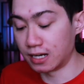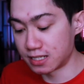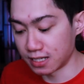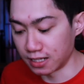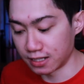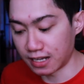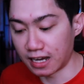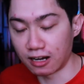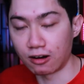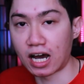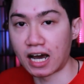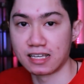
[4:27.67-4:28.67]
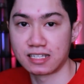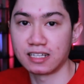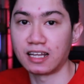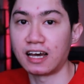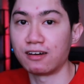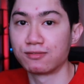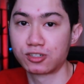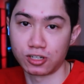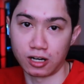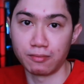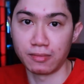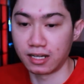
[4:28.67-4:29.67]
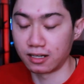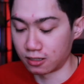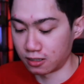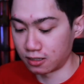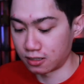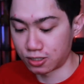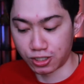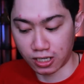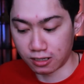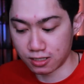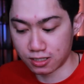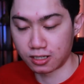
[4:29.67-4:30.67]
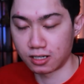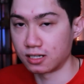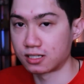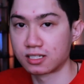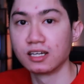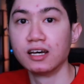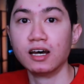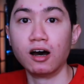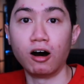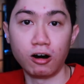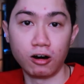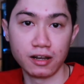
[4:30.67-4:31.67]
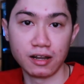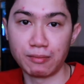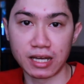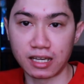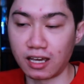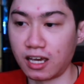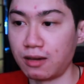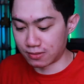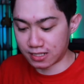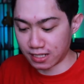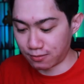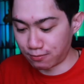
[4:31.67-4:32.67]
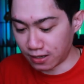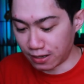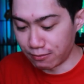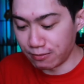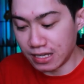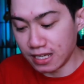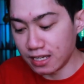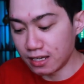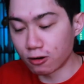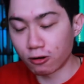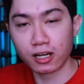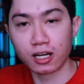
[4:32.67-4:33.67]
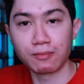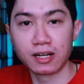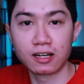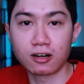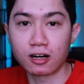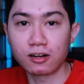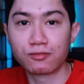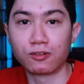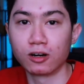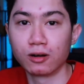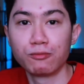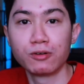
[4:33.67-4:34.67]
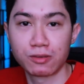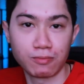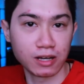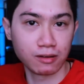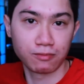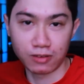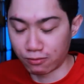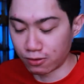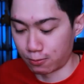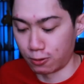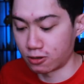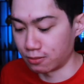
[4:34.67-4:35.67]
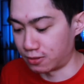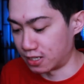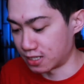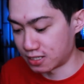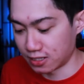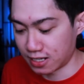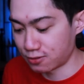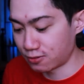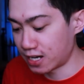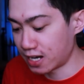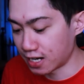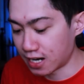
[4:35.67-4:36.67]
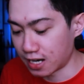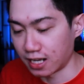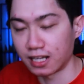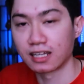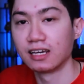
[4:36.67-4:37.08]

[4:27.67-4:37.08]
until now, I still have Charmander, Charizards, on uh, my game. It's like me growing up in card form with my favorite Pokemon, so that's why I got it.